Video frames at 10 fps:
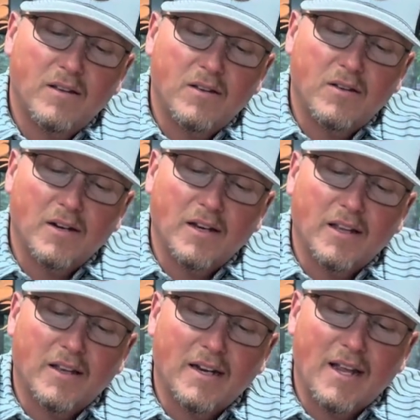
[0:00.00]
Good
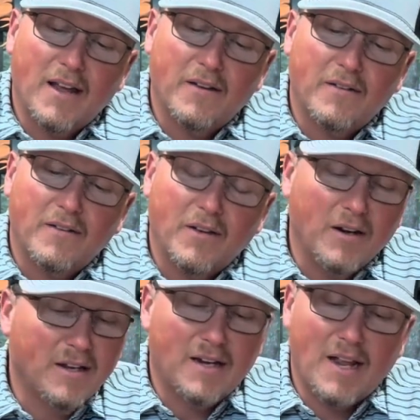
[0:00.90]
looking knife. Good
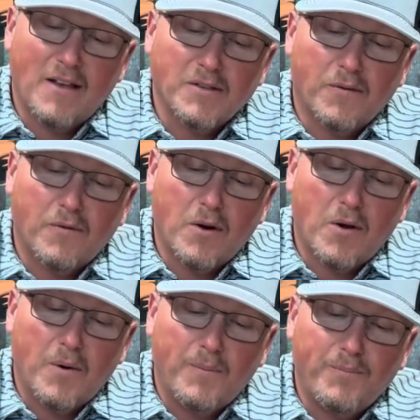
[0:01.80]
looking knives
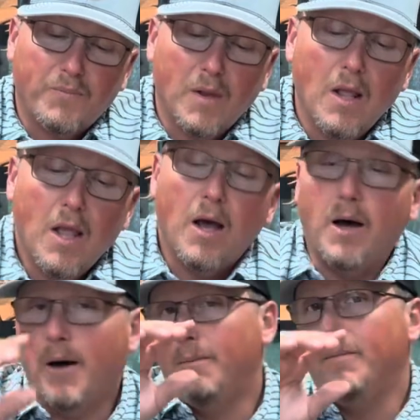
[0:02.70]
overall.
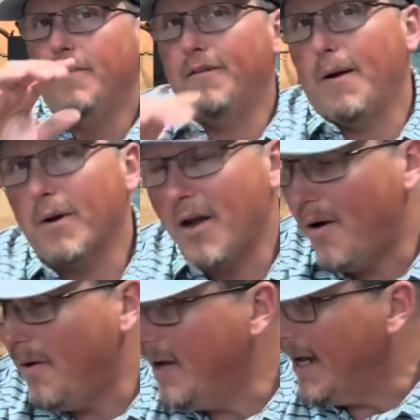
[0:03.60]
If I
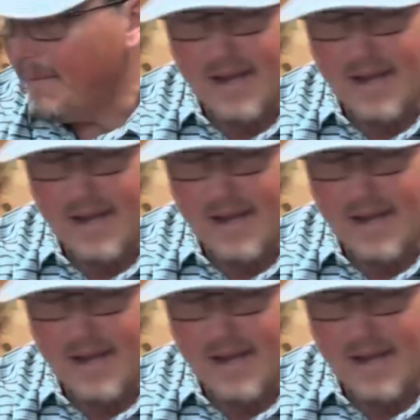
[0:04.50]
recall, and I may